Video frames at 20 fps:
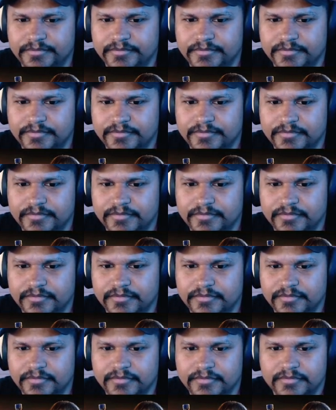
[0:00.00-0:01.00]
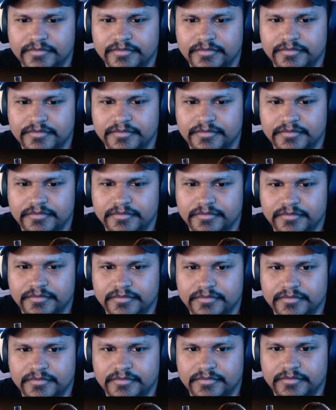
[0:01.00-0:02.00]

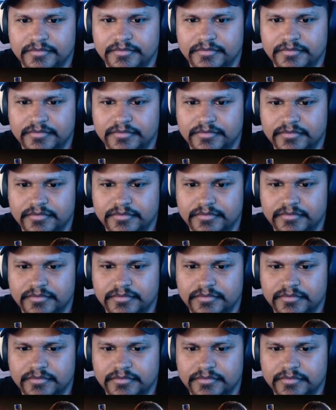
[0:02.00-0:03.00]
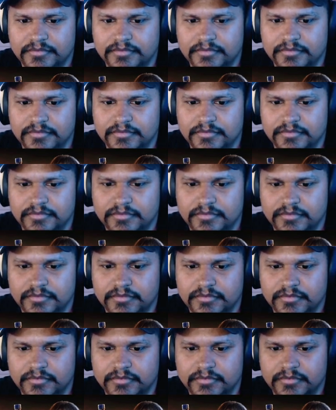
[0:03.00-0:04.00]

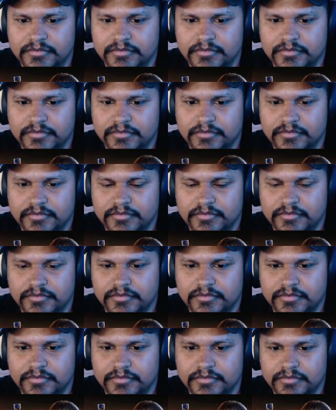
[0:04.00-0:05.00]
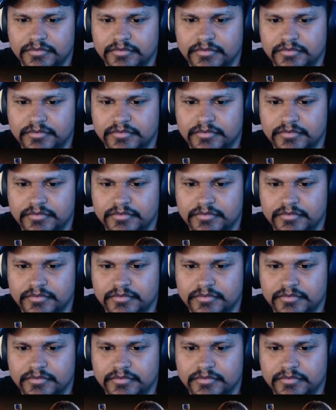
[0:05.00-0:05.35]
(no one is talking)